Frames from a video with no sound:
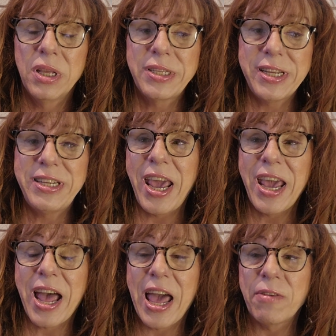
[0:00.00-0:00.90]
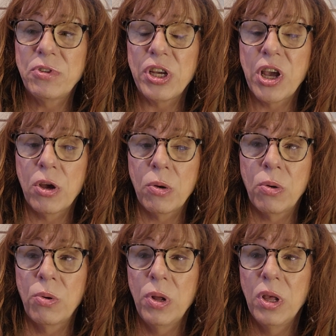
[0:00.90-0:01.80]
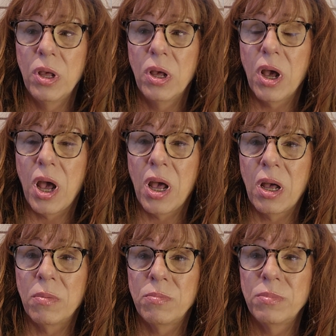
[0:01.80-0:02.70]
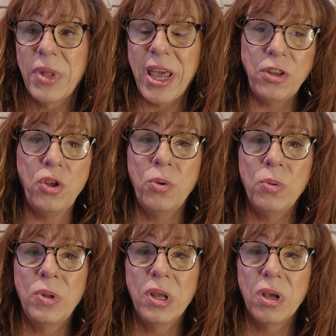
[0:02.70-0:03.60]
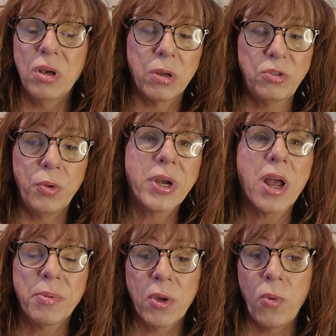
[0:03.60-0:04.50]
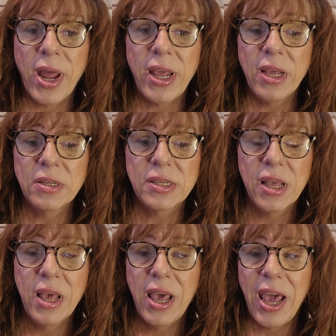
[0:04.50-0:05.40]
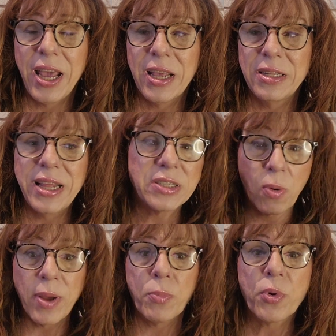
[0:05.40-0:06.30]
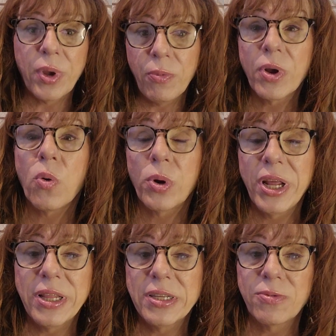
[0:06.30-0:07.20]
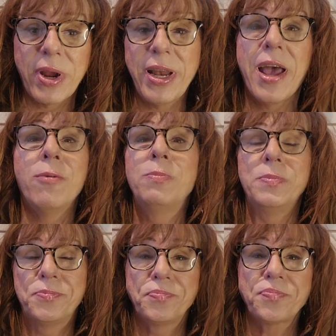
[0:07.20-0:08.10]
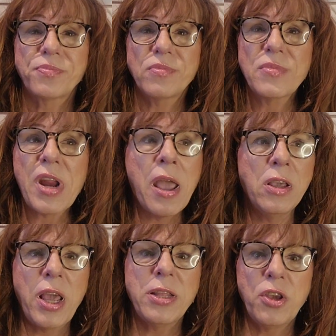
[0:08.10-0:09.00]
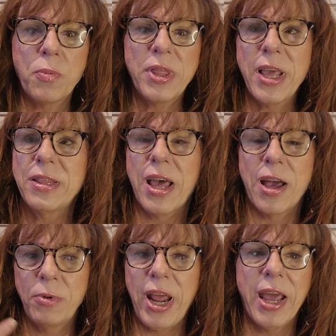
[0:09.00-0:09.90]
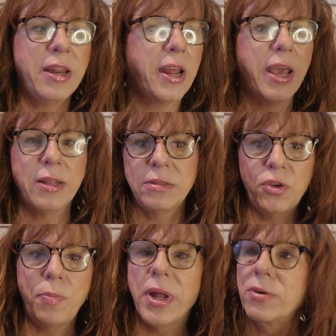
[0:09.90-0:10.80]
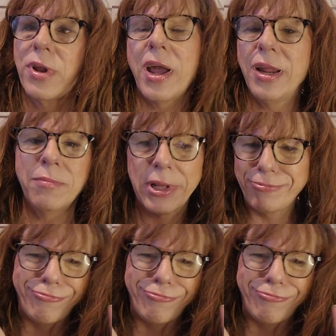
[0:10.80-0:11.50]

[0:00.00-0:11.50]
Today I have to go at noon, go do a couple of weddings, and that's why I'm pre-recording this right now. And you would think that I would edit it and do better lighting, but